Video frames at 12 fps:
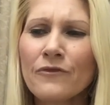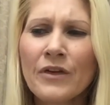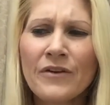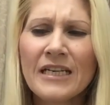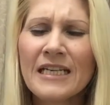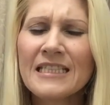
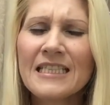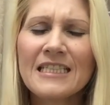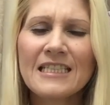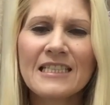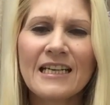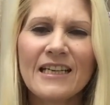Very easy
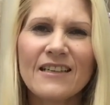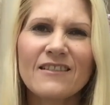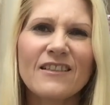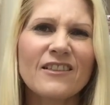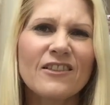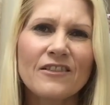to say,
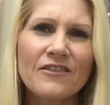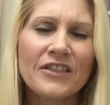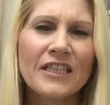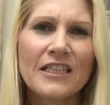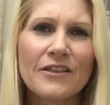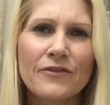oh, I
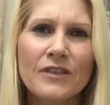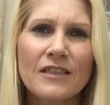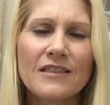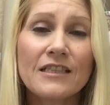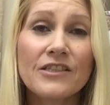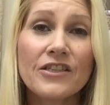really don't feel like
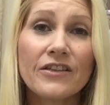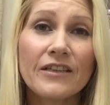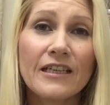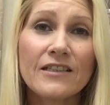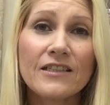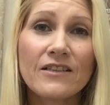stitching on
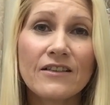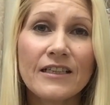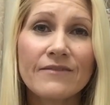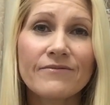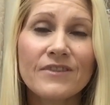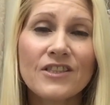that tonight.
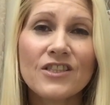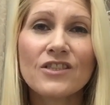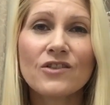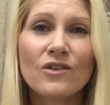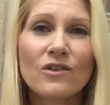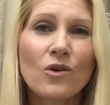It's just
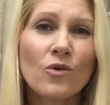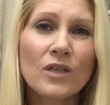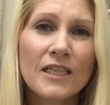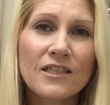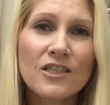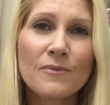not
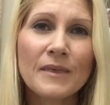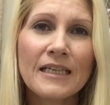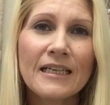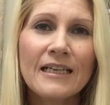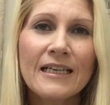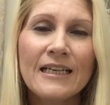calling to
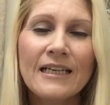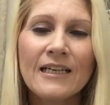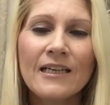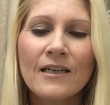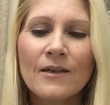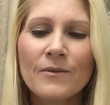me.
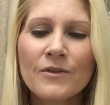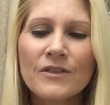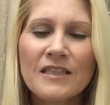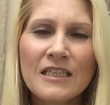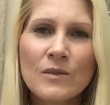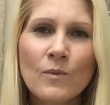So
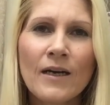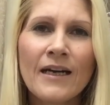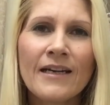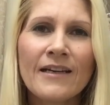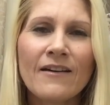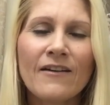this
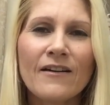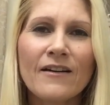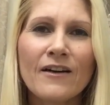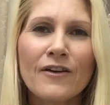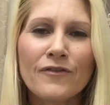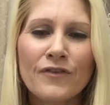way,
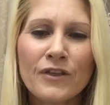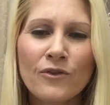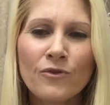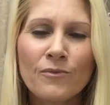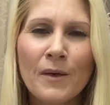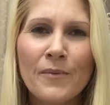I
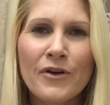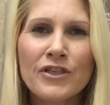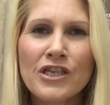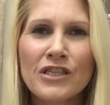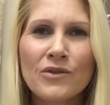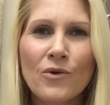feel my
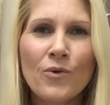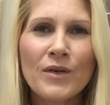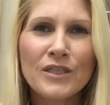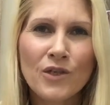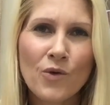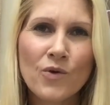projects are
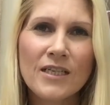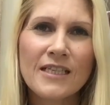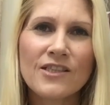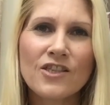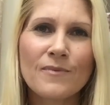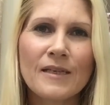always
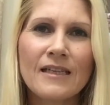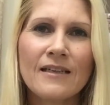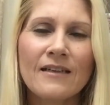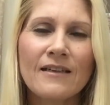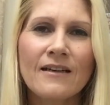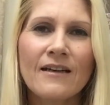calling to me,